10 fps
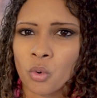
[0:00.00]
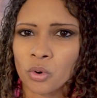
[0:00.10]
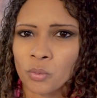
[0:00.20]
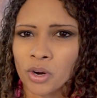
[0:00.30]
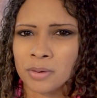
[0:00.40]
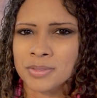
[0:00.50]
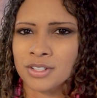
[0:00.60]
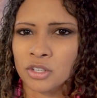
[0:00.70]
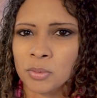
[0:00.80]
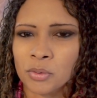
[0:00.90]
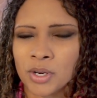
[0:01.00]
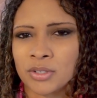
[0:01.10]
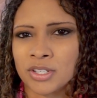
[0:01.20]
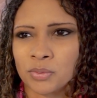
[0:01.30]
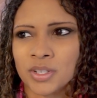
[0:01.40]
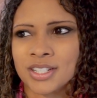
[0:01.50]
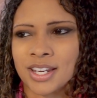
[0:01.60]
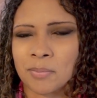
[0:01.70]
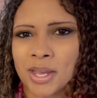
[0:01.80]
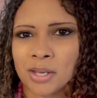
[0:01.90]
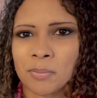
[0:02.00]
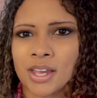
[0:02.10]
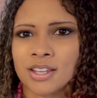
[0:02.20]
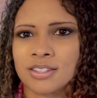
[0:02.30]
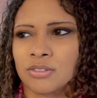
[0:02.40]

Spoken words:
hornworms and dubia roaches, which can make a mess,